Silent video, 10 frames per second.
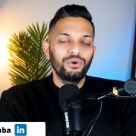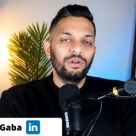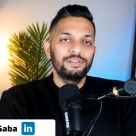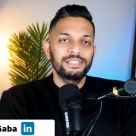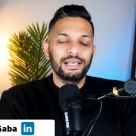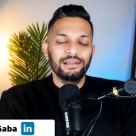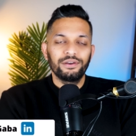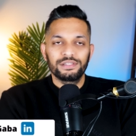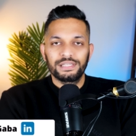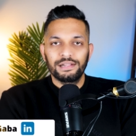You always tell
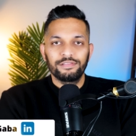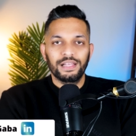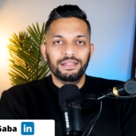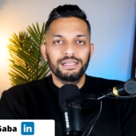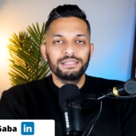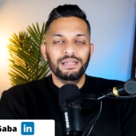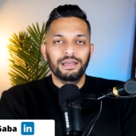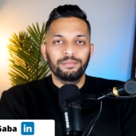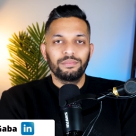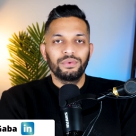yourself that this
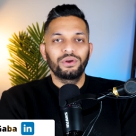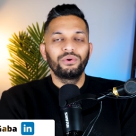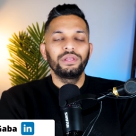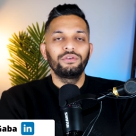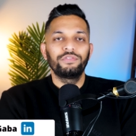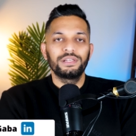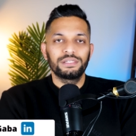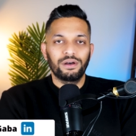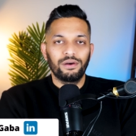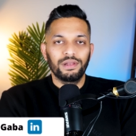time you're going to
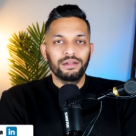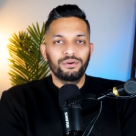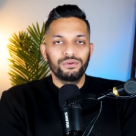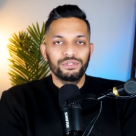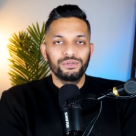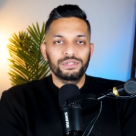finish the online course you